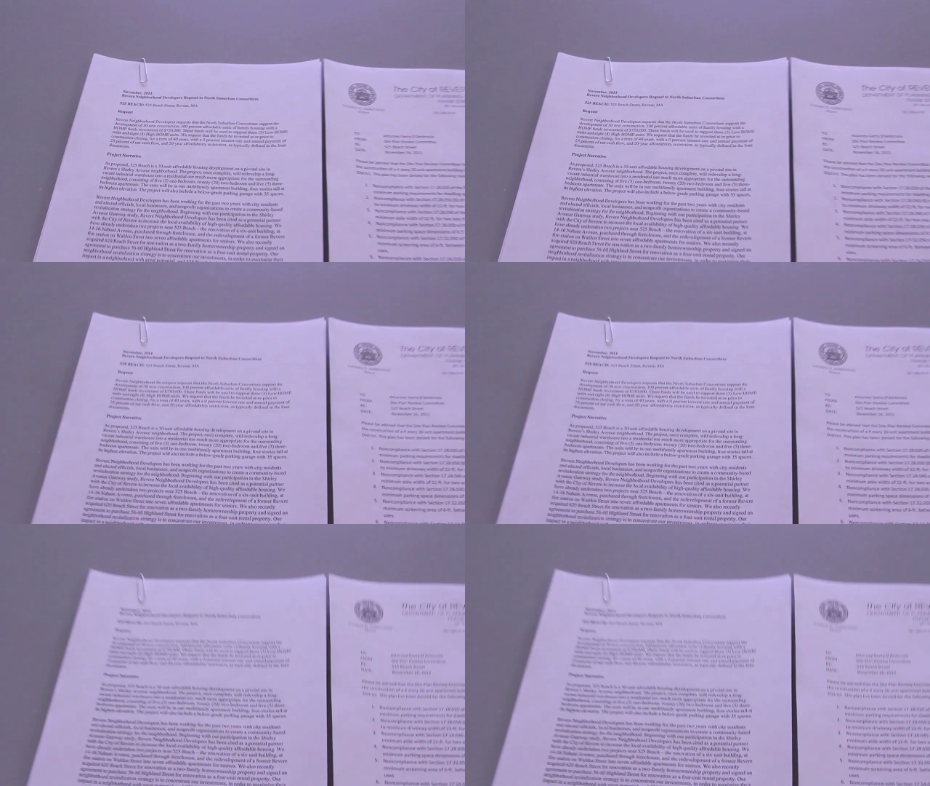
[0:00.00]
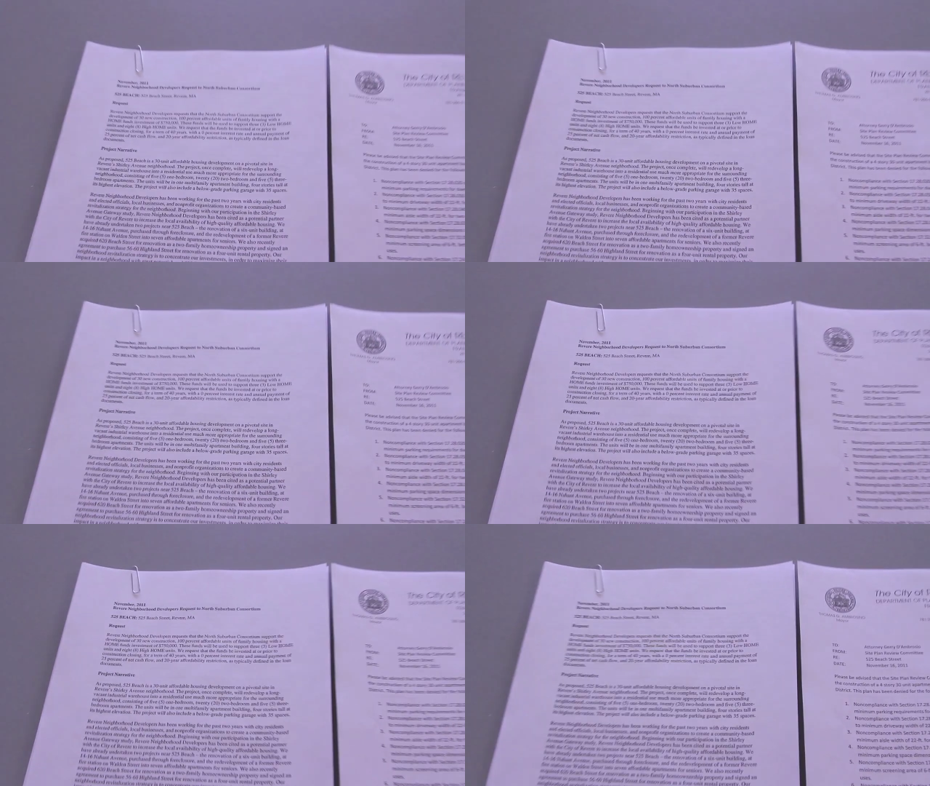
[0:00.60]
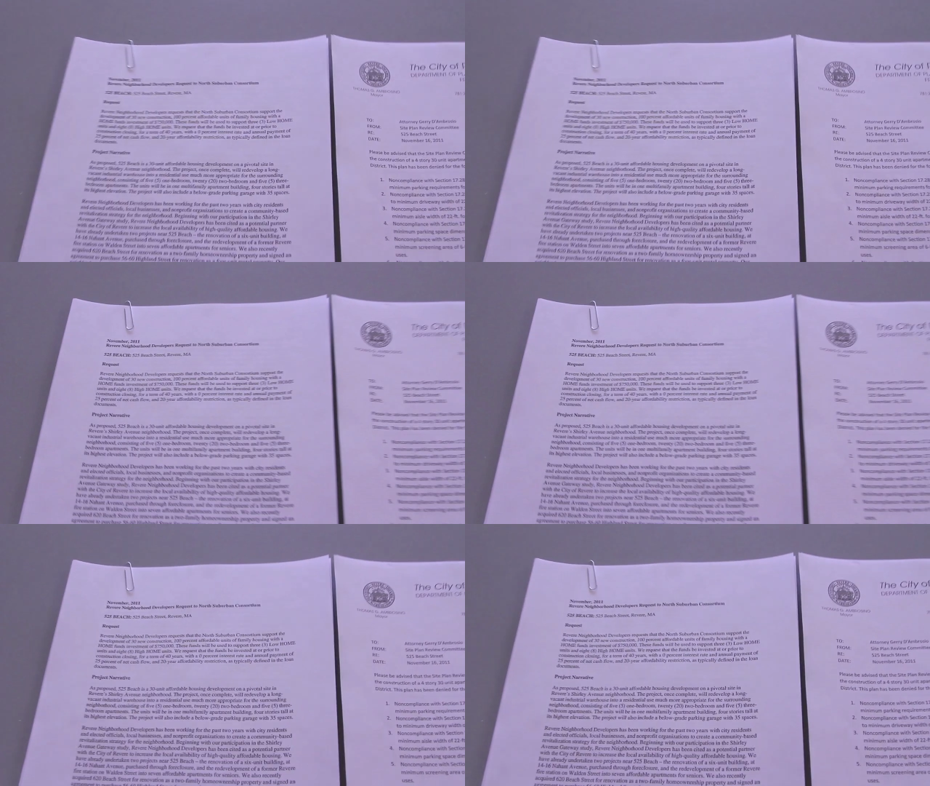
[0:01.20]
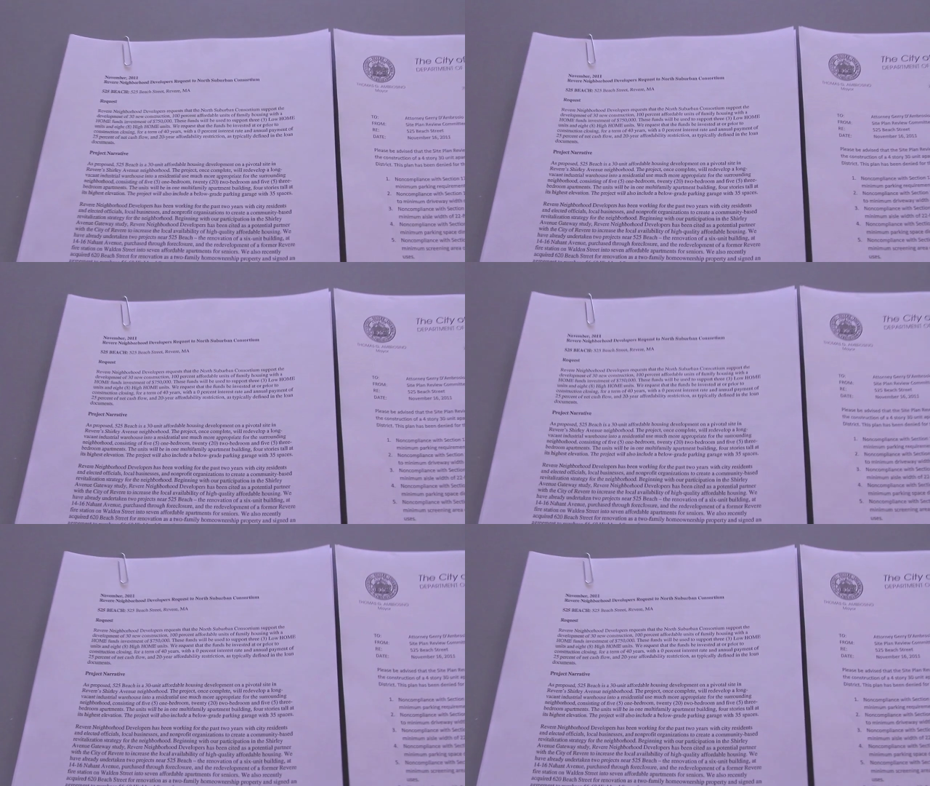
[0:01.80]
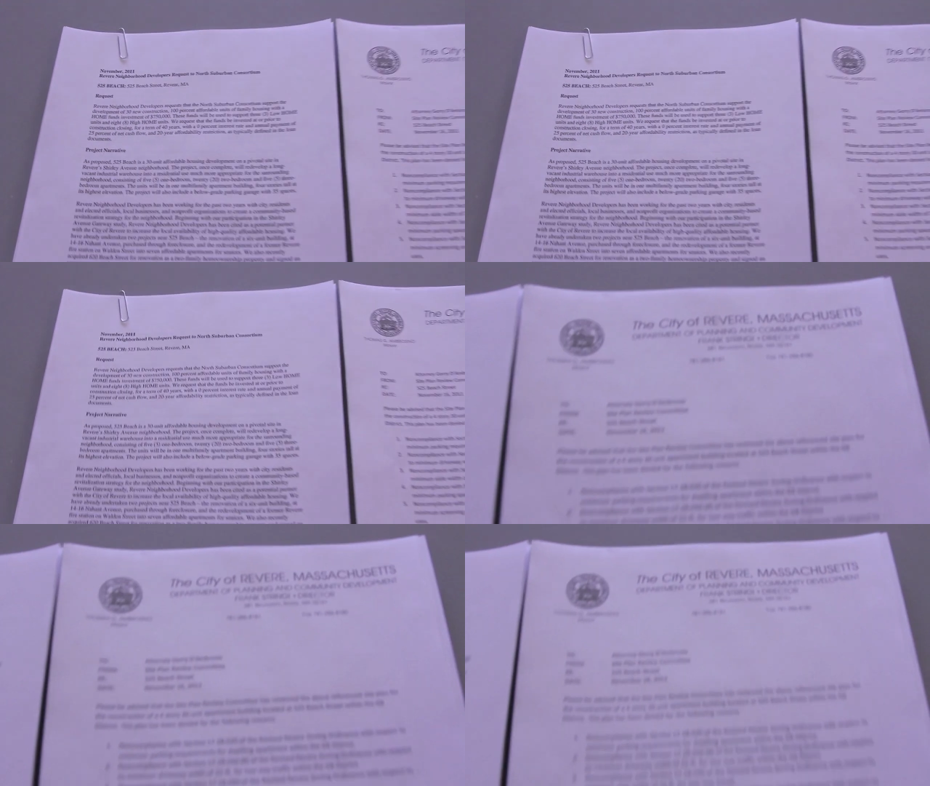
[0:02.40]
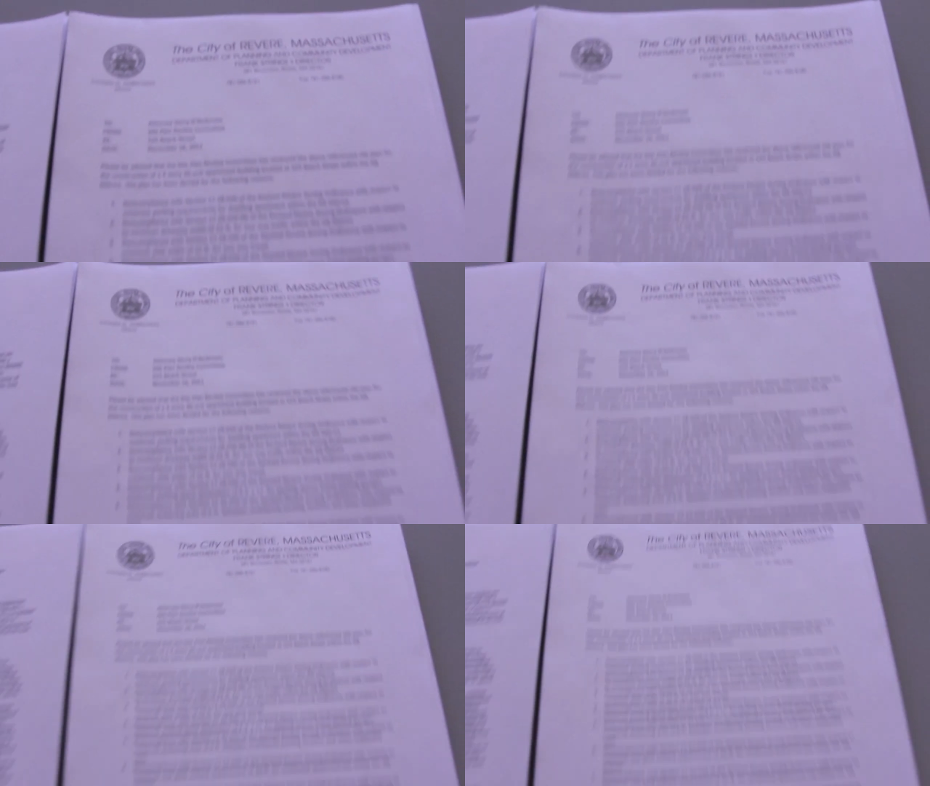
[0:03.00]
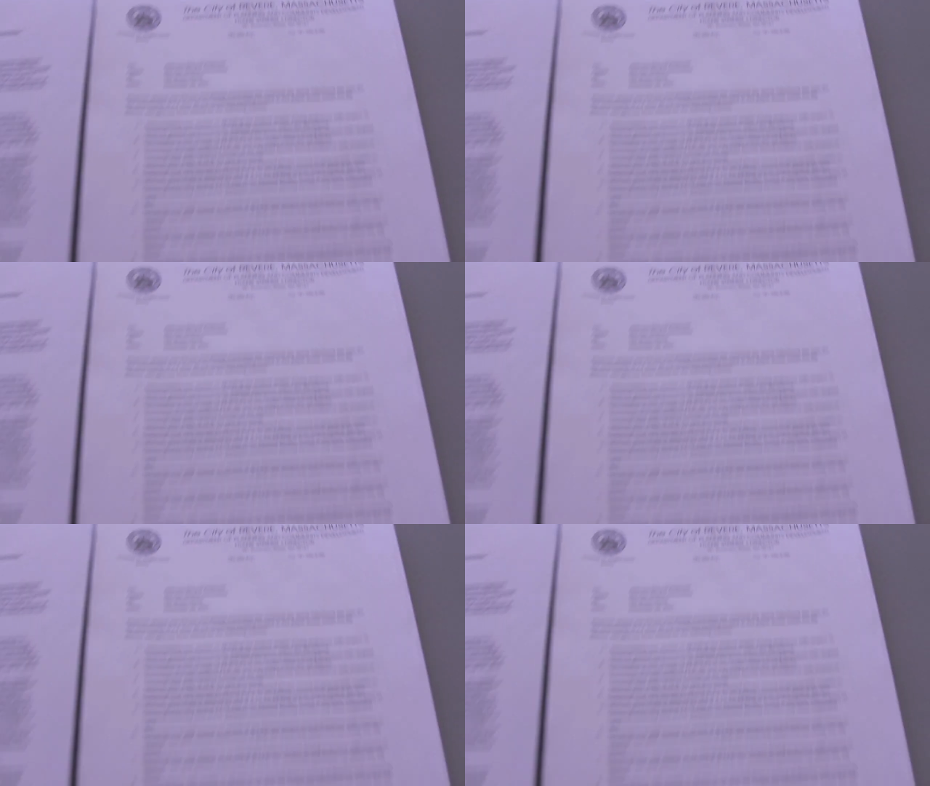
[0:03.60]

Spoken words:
(no speaker visible)